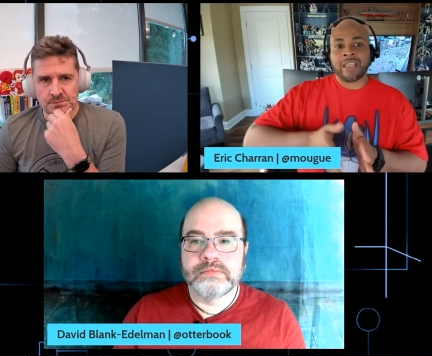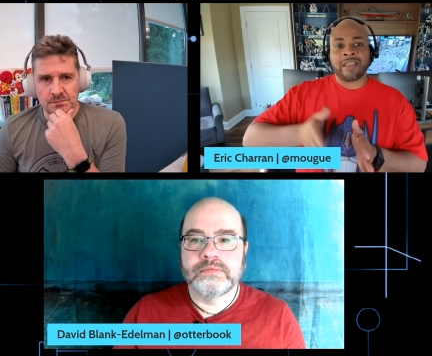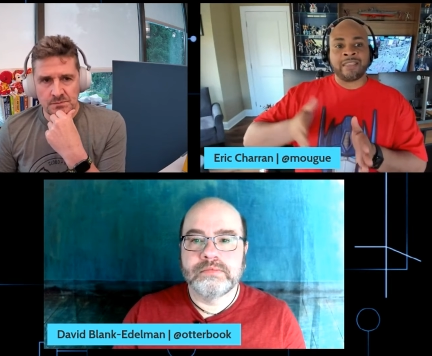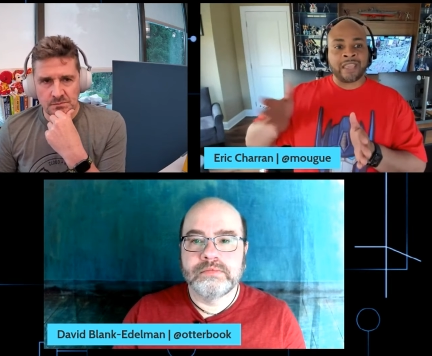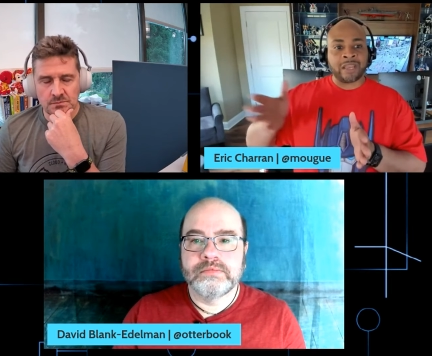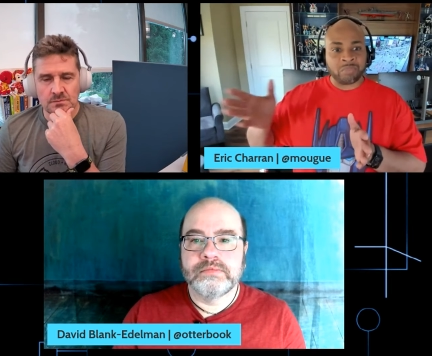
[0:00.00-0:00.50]

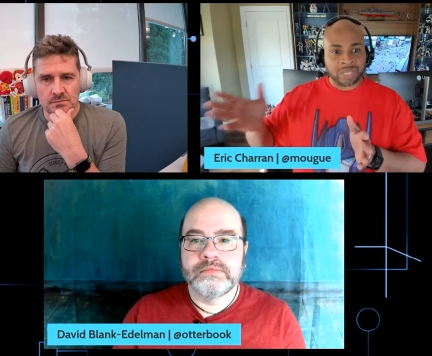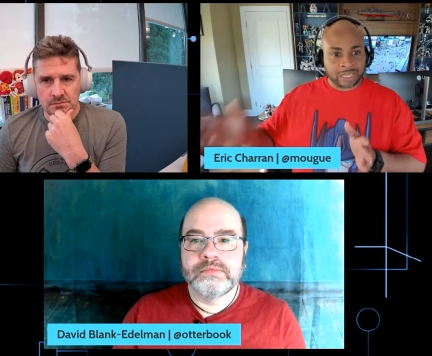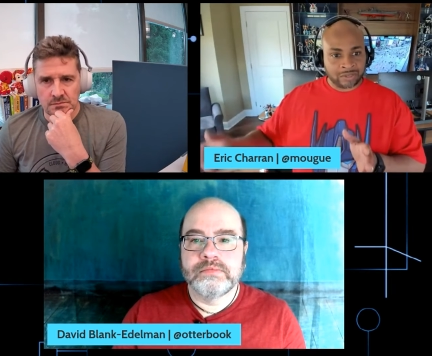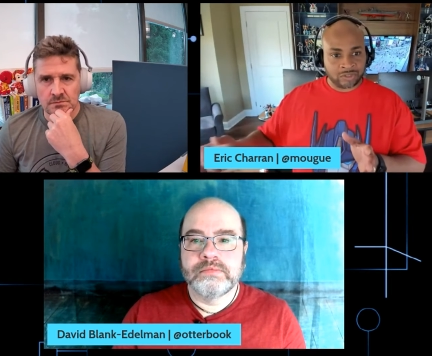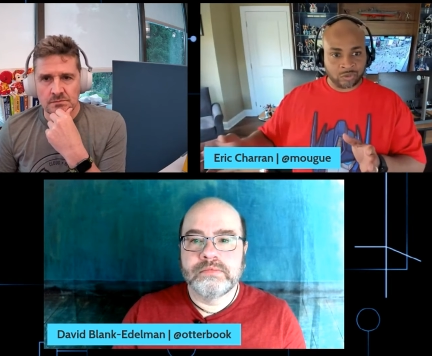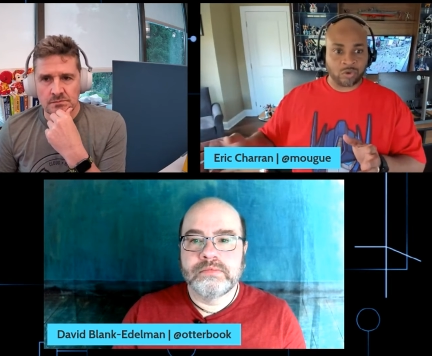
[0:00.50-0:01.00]
Speaker 1: and then
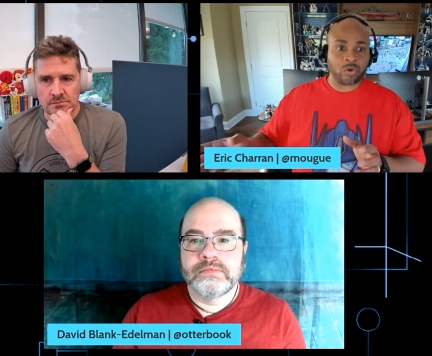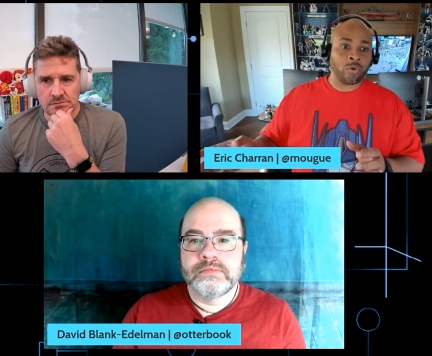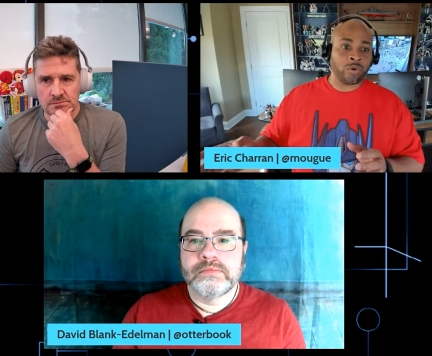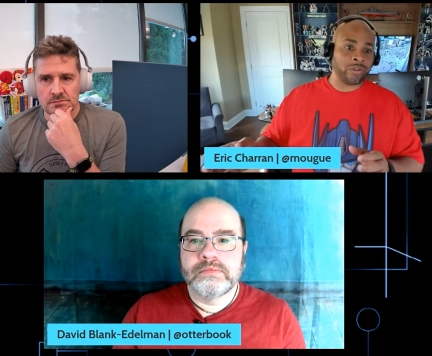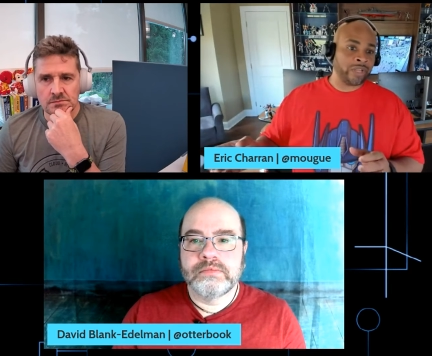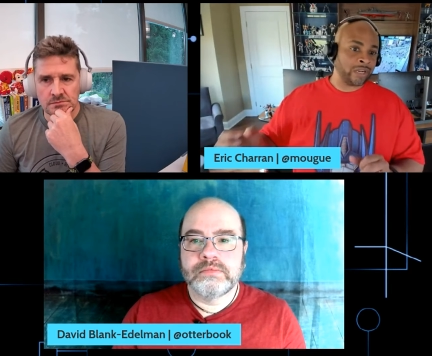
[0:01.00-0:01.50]
begin to
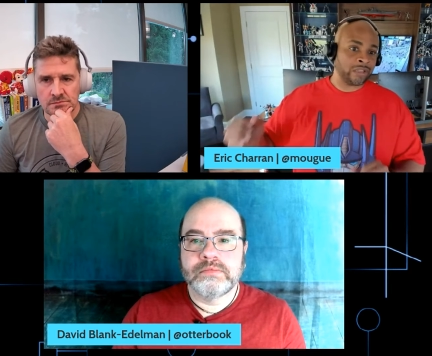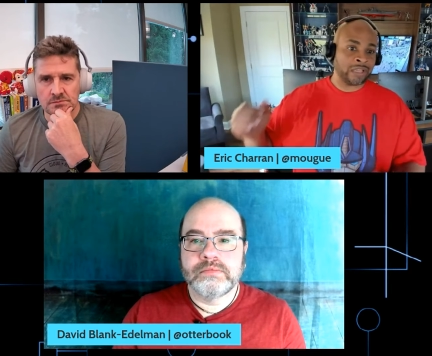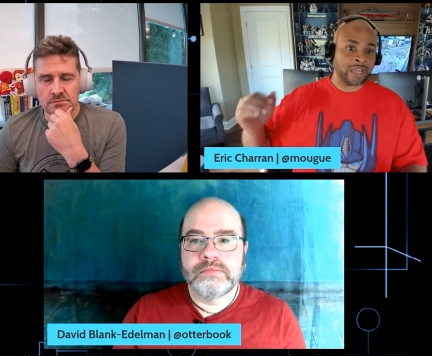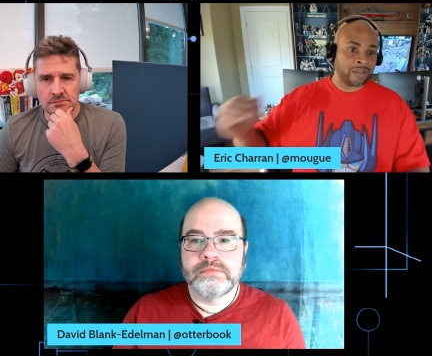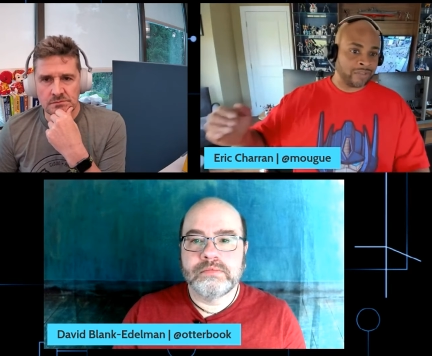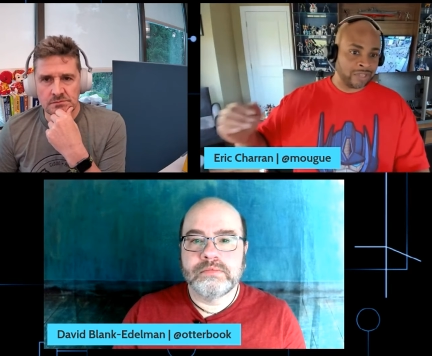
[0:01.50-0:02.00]
correlate a
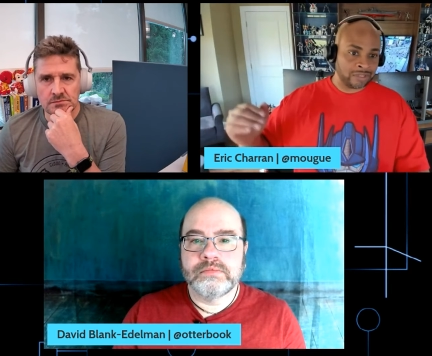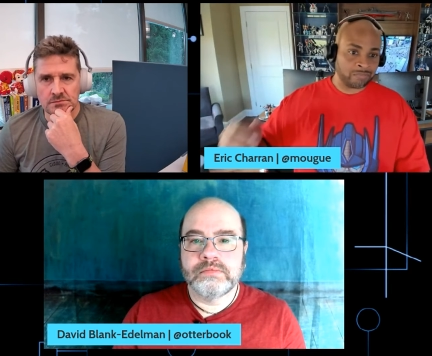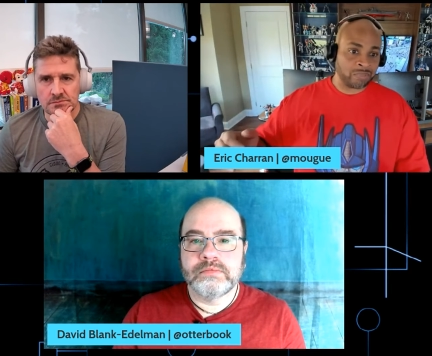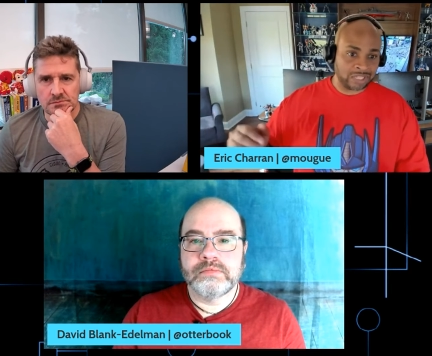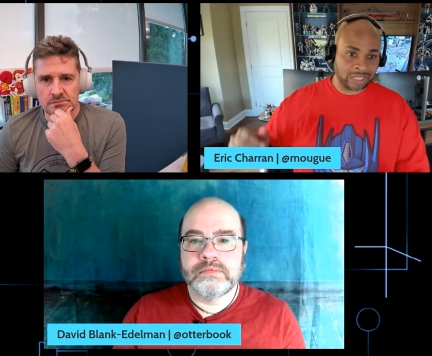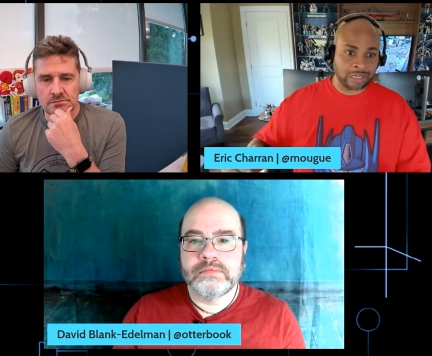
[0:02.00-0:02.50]
lot of these
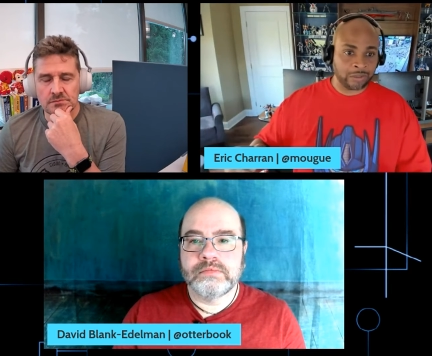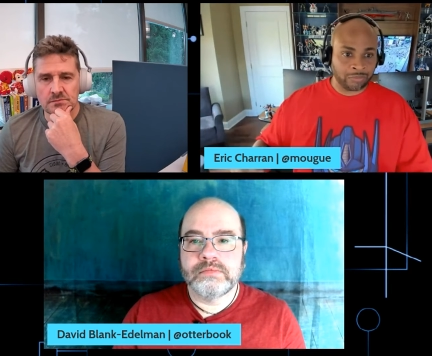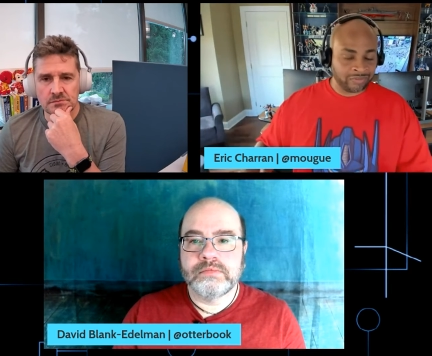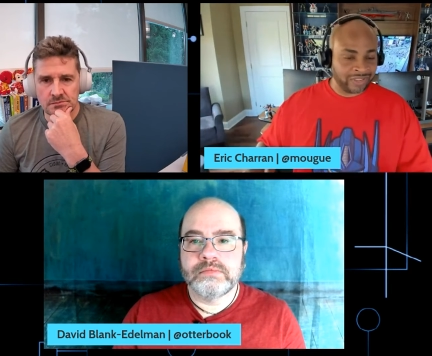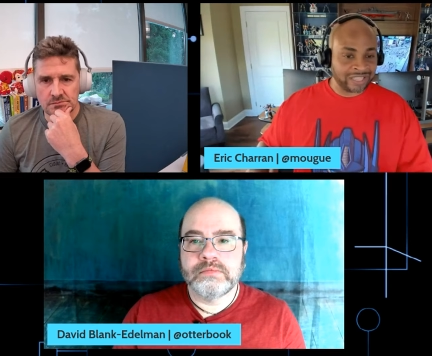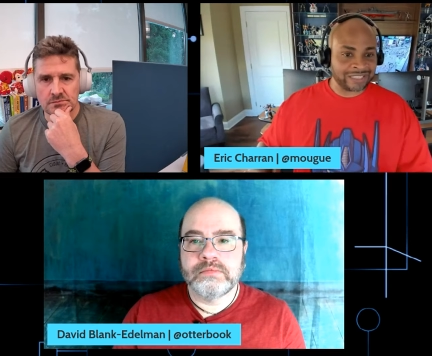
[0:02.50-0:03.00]

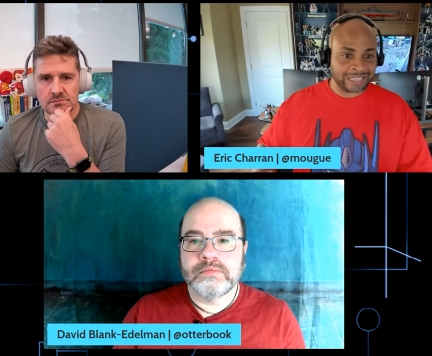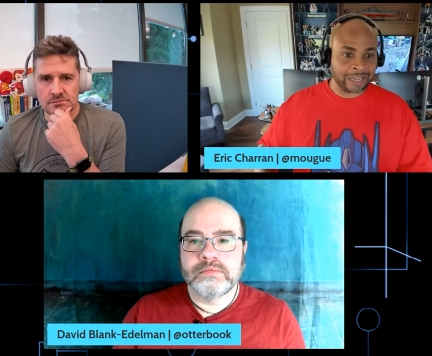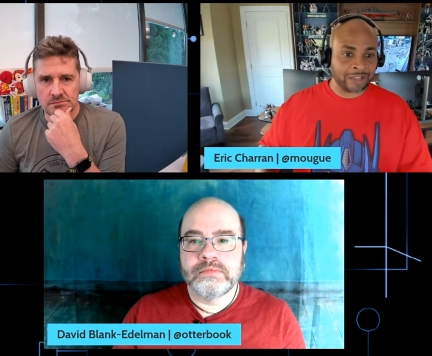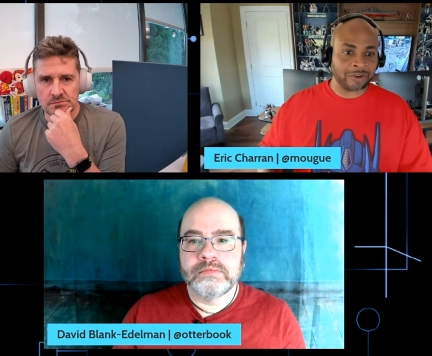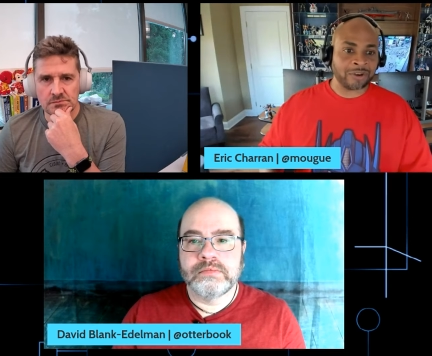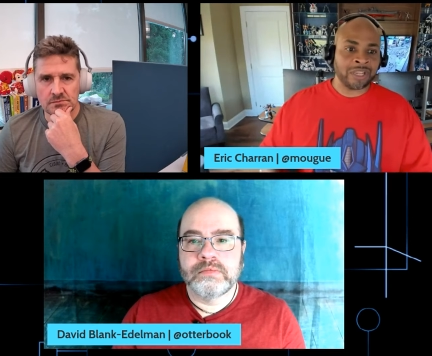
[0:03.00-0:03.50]
particular events
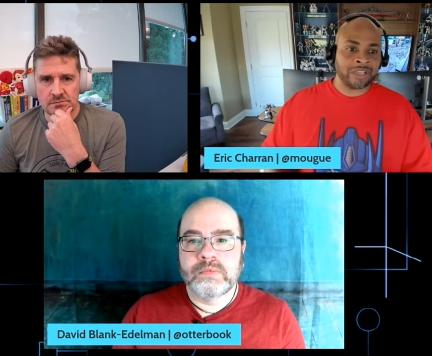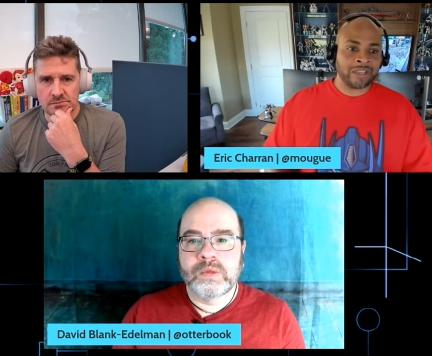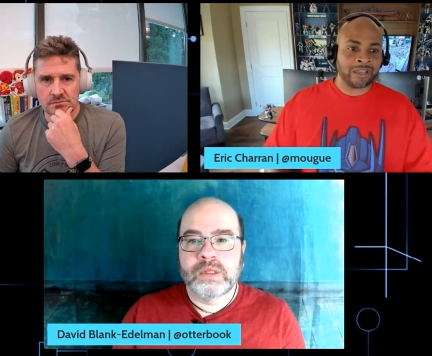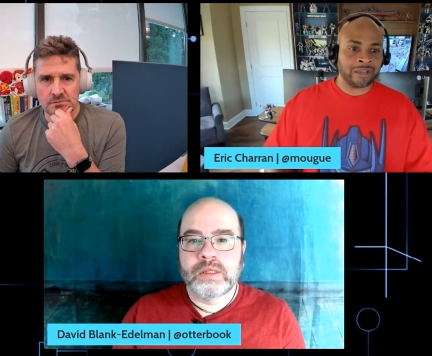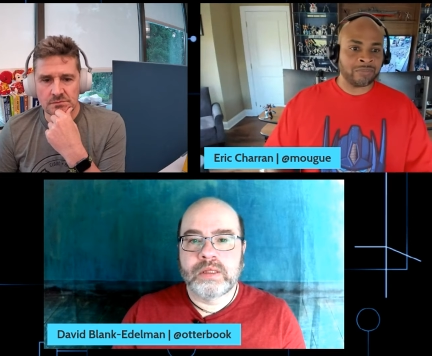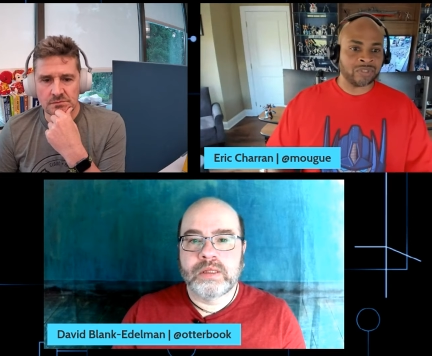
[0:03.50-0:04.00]
together
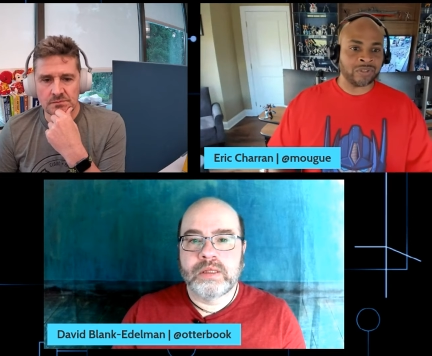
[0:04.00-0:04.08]
um,